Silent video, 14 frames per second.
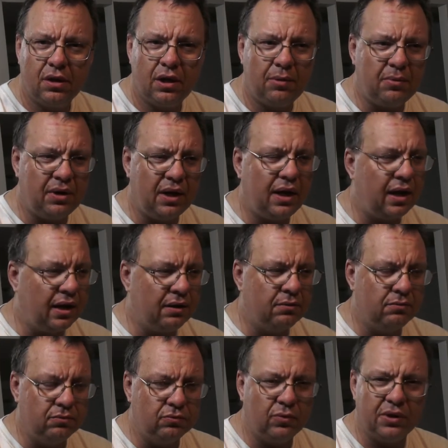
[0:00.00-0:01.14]
I mean, I
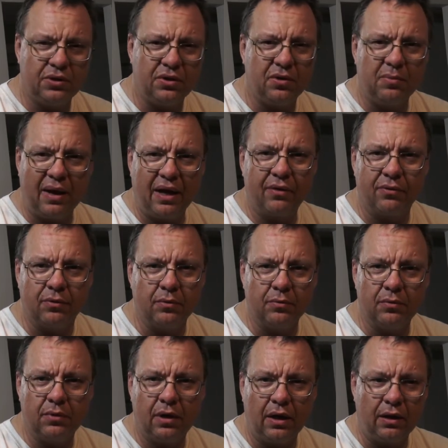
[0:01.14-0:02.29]
went to the bathroom.
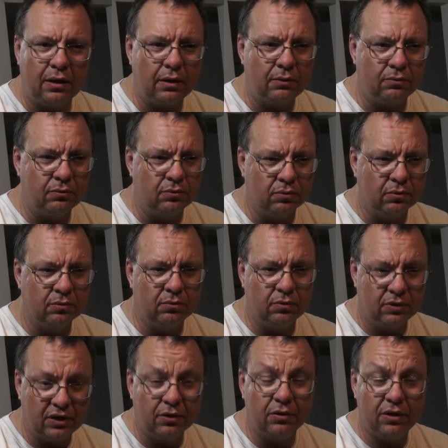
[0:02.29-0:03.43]
I
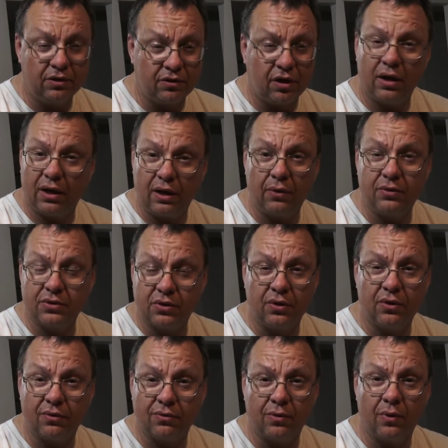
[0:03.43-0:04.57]
literally thought I was going
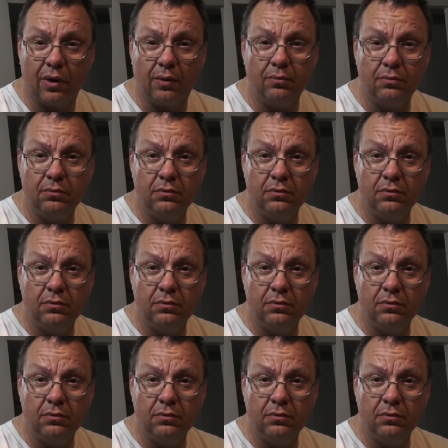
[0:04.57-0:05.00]
to throw up.